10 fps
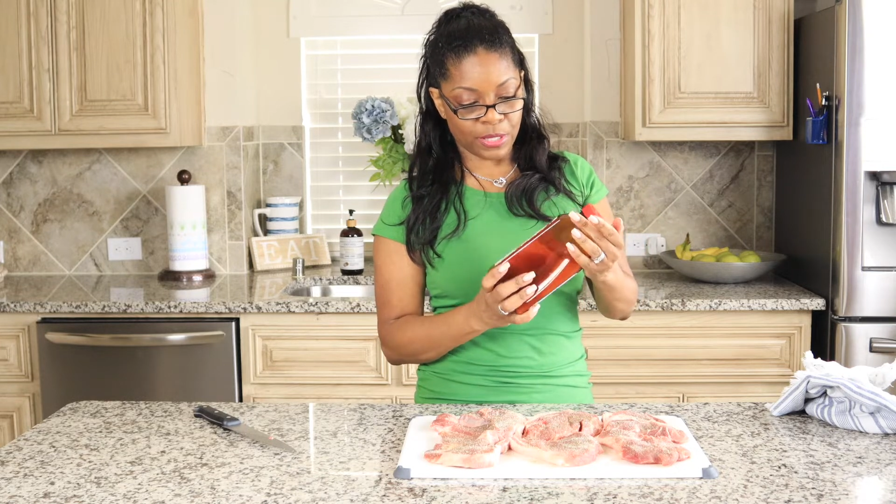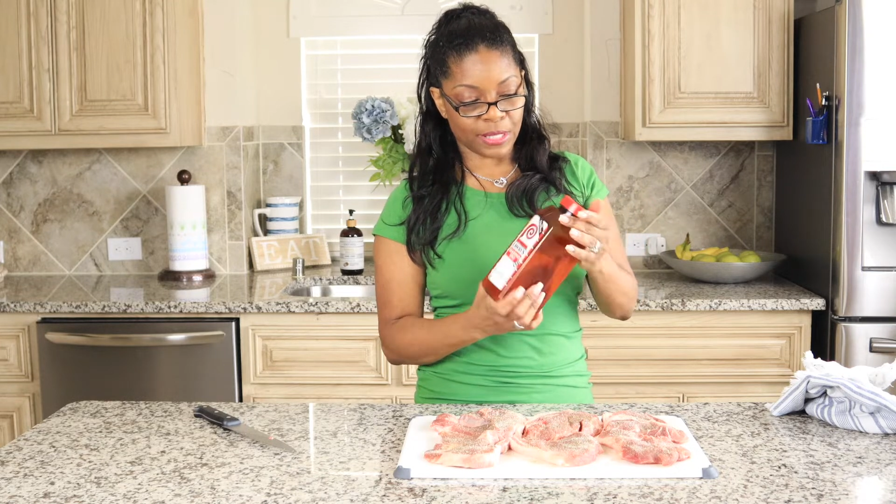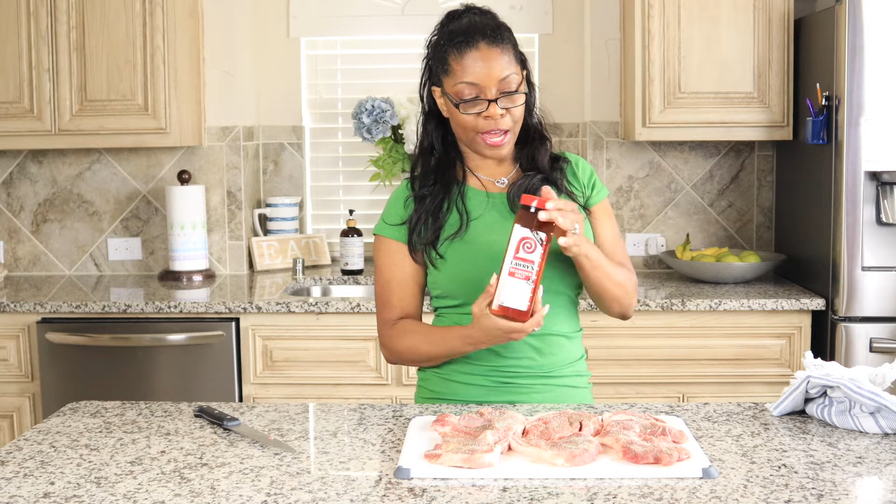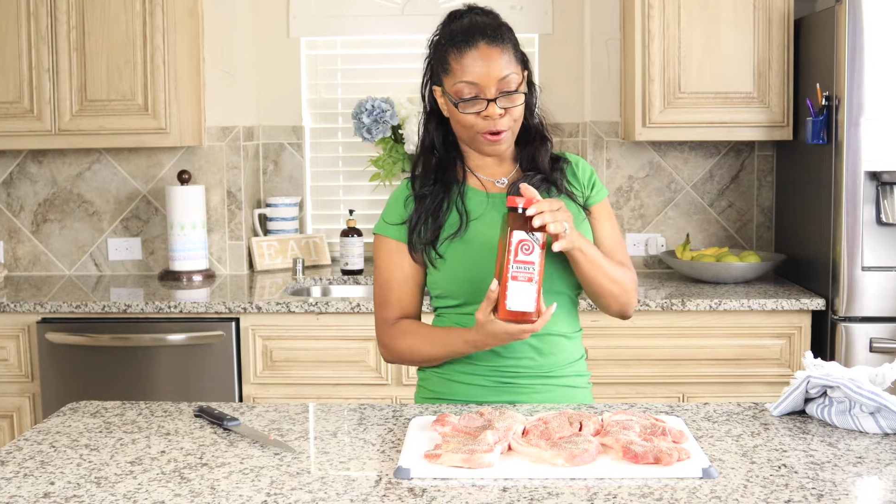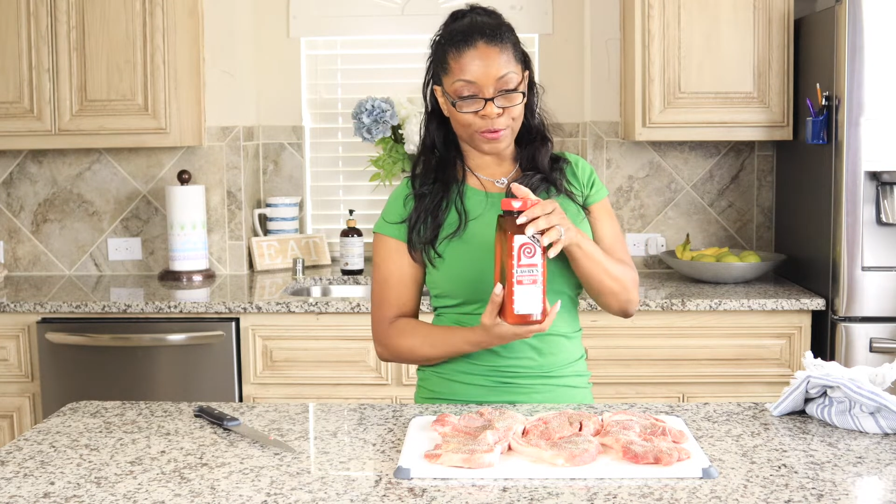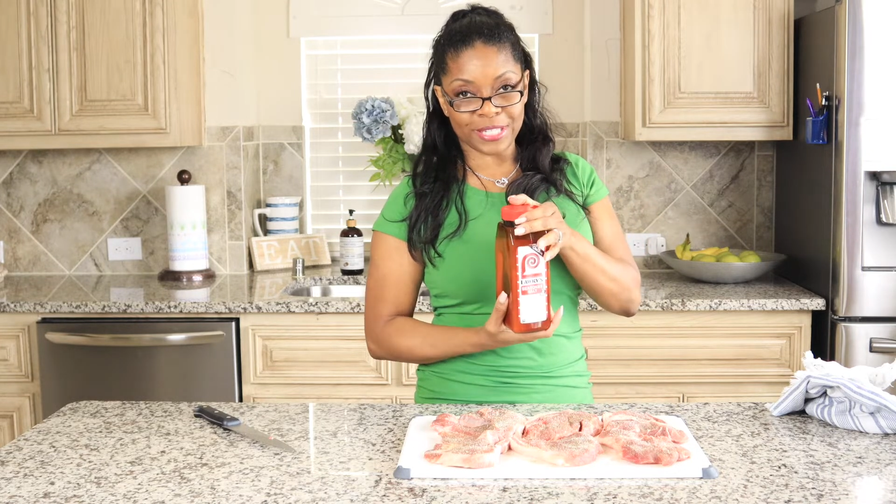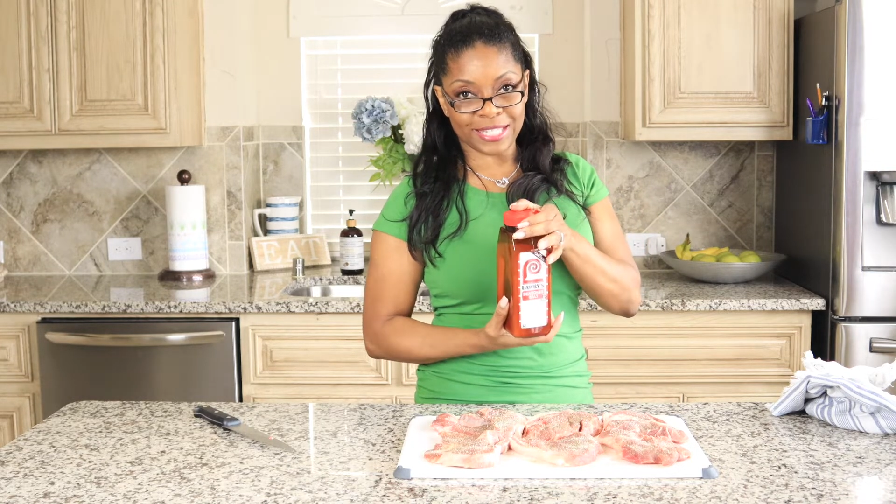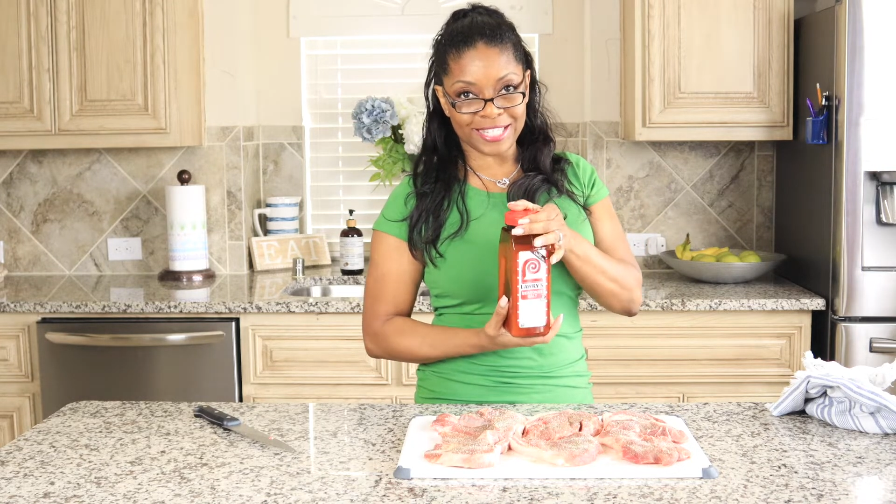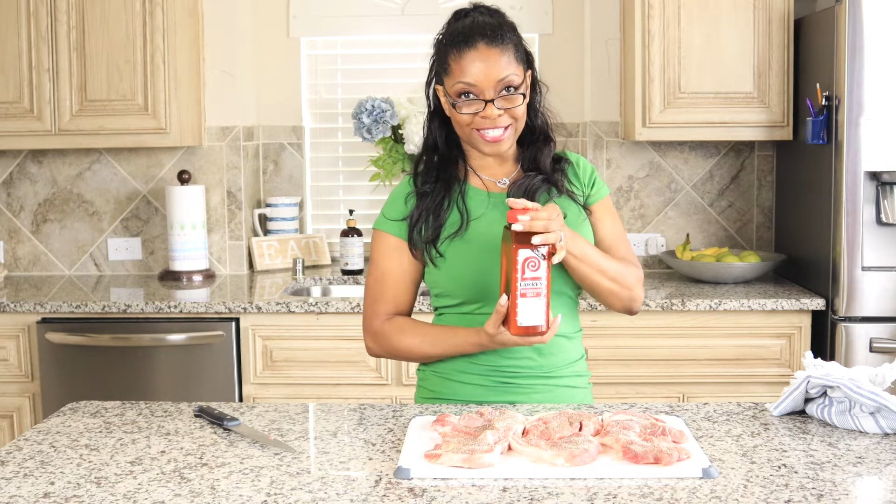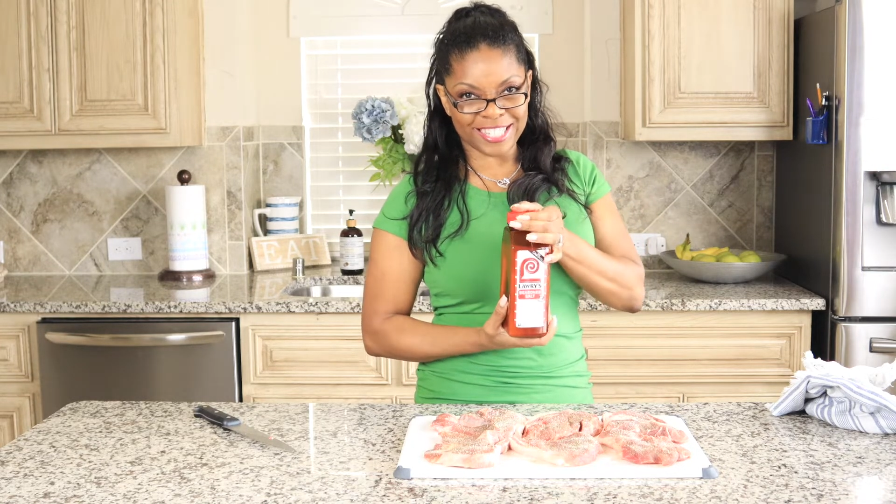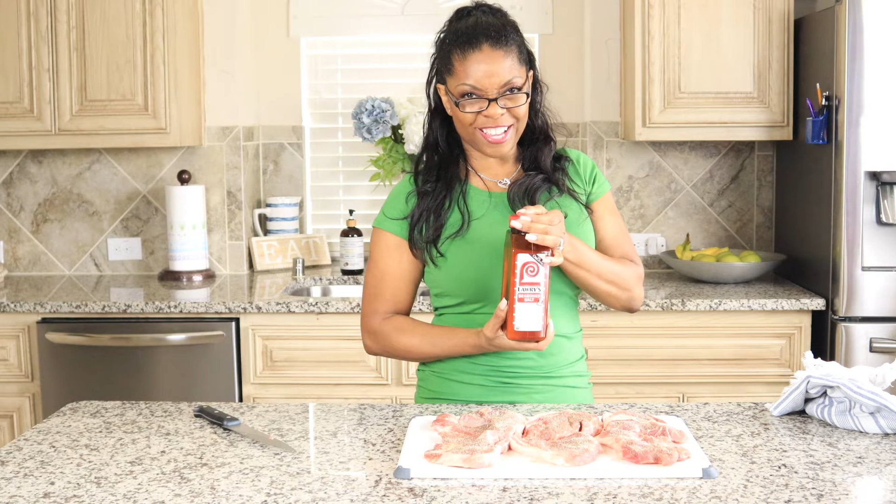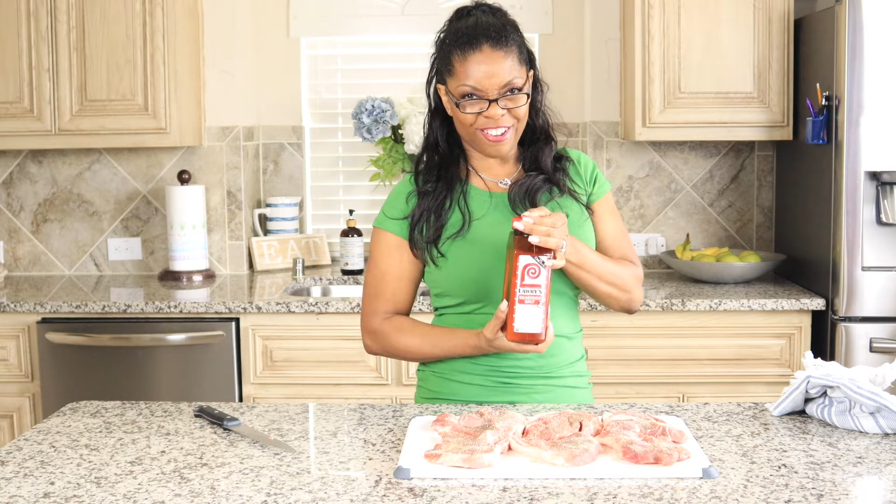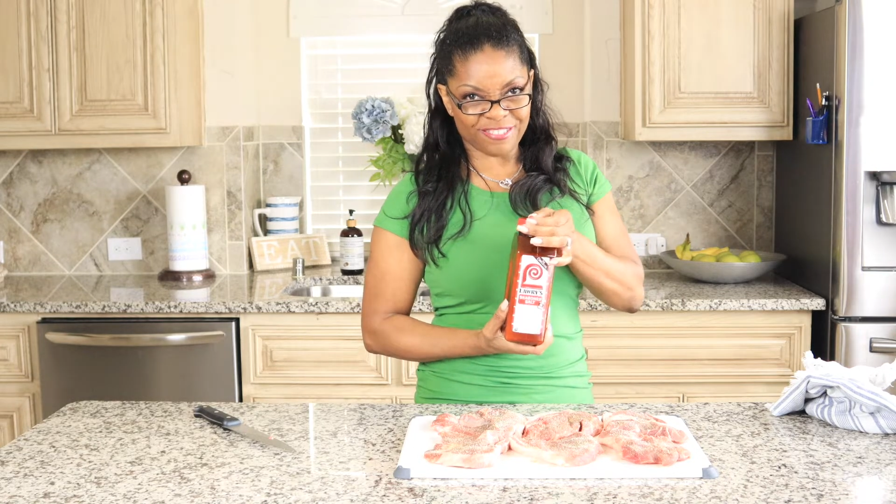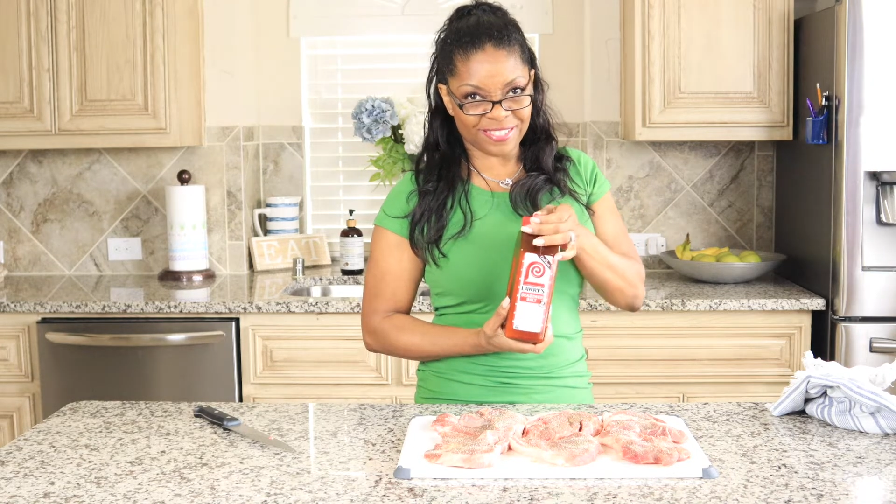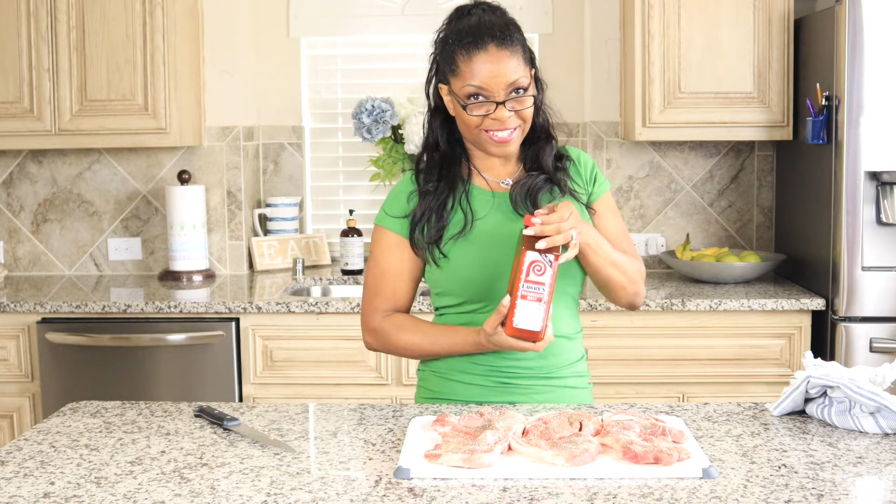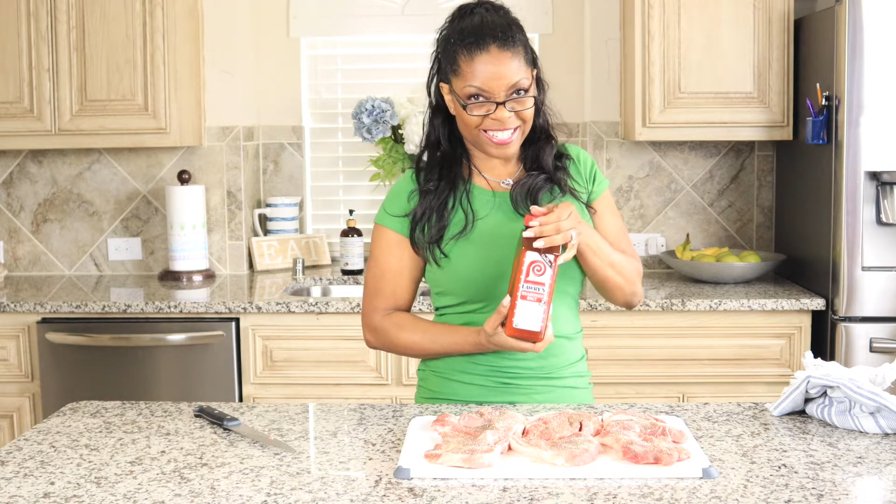of Lowry seasoned salt.